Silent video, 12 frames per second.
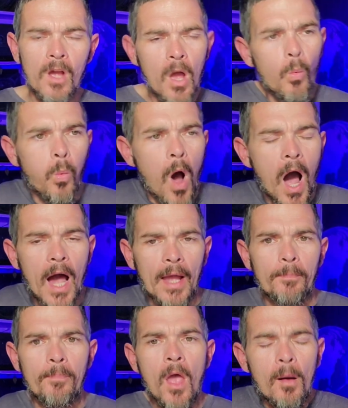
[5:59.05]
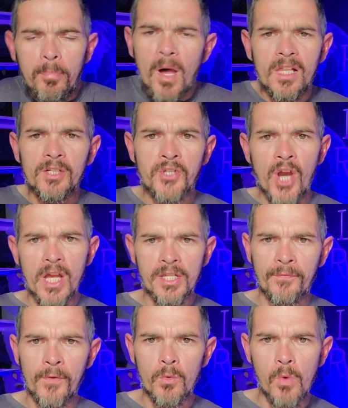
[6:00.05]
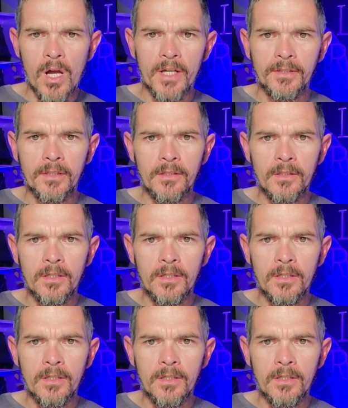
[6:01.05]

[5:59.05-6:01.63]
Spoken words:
Why? Apologize for what?